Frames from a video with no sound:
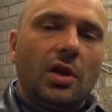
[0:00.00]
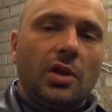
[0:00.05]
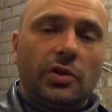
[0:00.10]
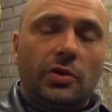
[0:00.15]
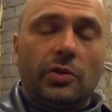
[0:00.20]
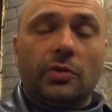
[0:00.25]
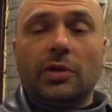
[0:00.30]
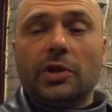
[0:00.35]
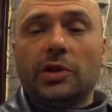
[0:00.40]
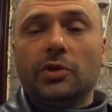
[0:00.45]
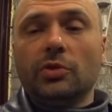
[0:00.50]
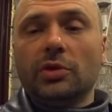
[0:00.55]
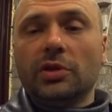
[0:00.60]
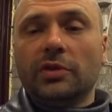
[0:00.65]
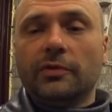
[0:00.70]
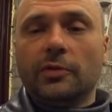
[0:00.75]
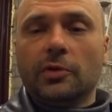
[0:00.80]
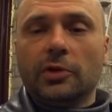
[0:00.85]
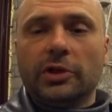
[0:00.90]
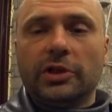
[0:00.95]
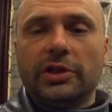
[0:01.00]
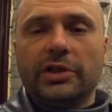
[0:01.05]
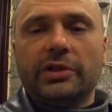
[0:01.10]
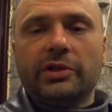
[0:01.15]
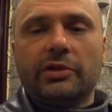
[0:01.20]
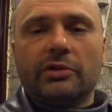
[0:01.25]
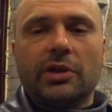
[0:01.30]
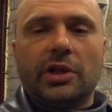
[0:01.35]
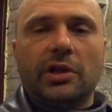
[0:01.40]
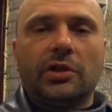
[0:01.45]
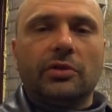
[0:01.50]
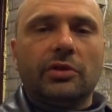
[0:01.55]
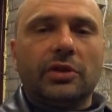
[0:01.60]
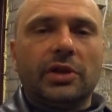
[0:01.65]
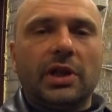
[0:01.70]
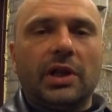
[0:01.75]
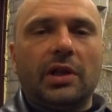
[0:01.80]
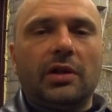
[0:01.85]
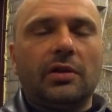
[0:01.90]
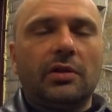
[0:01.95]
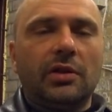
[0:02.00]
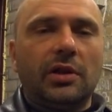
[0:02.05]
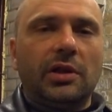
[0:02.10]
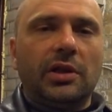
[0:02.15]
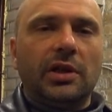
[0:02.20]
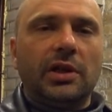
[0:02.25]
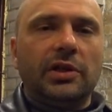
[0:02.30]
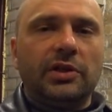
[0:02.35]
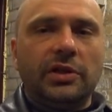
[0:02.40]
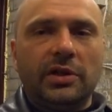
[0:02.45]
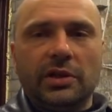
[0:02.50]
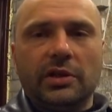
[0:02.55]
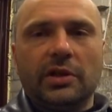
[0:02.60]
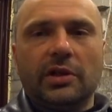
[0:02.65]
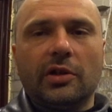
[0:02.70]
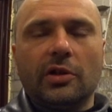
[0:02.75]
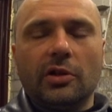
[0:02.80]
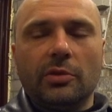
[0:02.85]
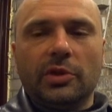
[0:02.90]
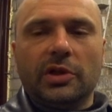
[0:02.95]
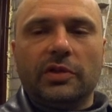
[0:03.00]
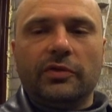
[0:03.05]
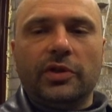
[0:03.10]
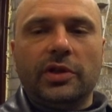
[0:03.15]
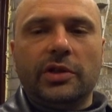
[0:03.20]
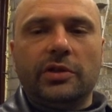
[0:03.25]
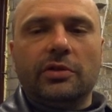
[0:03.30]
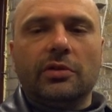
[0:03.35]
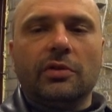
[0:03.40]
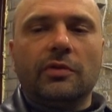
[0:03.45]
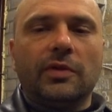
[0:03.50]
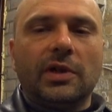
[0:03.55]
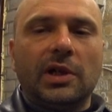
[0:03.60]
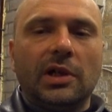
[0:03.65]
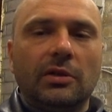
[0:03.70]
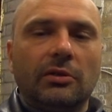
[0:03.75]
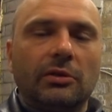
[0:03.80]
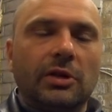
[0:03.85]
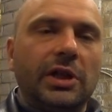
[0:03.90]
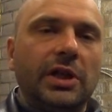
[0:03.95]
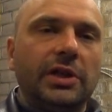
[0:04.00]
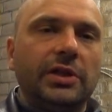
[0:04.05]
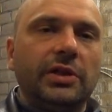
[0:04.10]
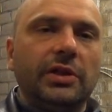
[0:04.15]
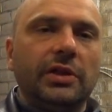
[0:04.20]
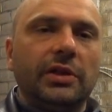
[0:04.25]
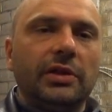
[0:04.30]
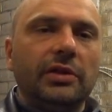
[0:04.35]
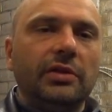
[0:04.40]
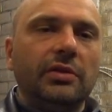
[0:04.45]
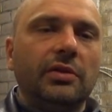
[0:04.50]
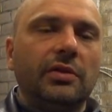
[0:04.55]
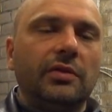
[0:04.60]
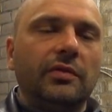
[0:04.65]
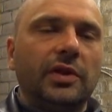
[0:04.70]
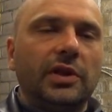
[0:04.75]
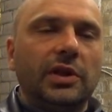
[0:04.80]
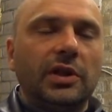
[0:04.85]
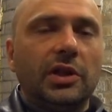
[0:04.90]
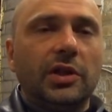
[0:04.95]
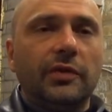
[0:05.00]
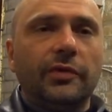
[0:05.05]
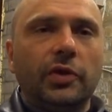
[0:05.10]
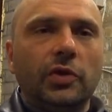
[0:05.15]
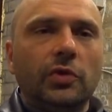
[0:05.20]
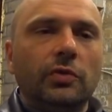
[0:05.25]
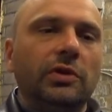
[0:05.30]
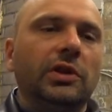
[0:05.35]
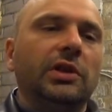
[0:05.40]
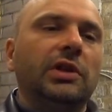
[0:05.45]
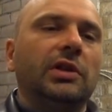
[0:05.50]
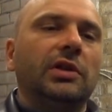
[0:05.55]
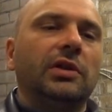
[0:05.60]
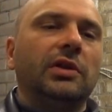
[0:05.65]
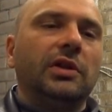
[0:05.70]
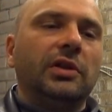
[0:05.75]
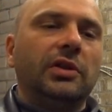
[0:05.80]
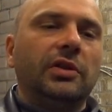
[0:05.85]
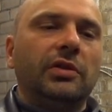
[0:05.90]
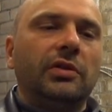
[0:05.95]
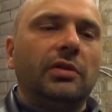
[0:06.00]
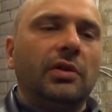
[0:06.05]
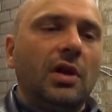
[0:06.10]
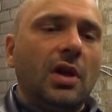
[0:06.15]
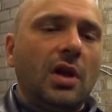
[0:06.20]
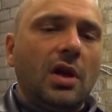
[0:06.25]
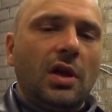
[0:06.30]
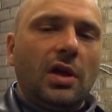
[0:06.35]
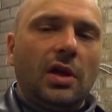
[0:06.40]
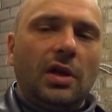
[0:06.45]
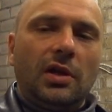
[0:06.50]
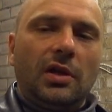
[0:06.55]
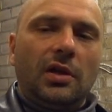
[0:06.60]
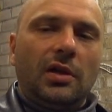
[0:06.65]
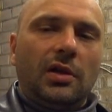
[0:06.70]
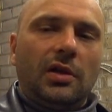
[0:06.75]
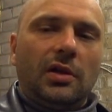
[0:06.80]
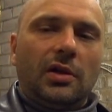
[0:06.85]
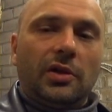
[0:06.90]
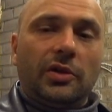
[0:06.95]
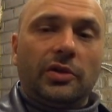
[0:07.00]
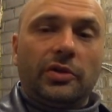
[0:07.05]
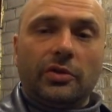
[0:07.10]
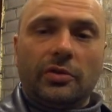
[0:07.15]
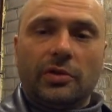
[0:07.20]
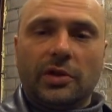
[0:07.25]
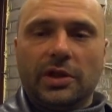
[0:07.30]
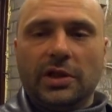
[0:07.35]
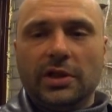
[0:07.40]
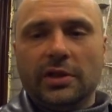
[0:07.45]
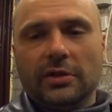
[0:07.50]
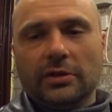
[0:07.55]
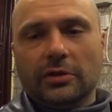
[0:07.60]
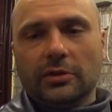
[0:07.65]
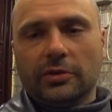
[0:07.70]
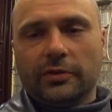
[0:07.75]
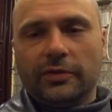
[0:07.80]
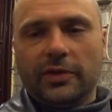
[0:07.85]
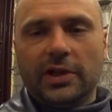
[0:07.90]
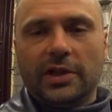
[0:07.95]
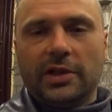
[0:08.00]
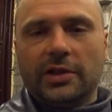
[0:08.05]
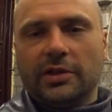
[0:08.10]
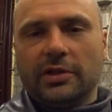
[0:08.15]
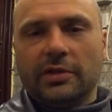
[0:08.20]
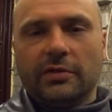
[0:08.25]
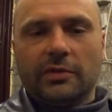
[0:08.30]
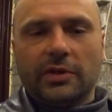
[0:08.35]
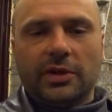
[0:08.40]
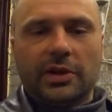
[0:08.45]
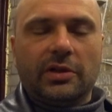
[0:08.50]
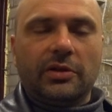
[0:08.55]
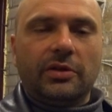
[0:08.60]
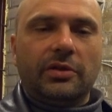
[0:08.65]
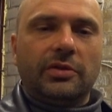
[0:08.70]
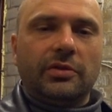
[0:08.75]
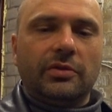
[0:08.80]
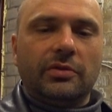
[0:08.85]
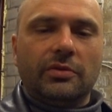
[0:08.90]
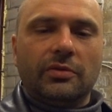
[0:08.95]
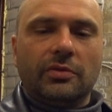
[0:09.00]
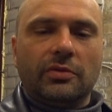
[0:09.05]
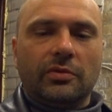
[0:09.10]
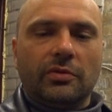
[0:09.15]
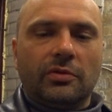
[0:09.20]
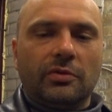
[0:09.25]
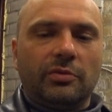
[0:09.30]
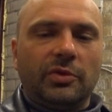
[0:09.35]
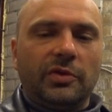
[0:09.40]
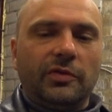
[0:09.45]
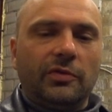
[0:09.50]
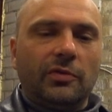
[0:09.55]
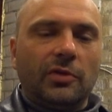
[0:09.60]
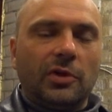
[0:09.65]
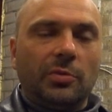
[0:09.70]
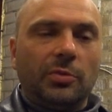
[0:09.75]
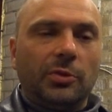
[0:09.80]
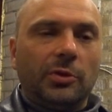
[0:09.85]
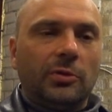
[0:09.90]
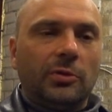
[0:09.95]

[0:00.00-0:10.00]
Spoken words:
So I took it for a test ride today, and I did a helmet video while riding it, and then I reviewed it, and I saw I need a lot of editing wear before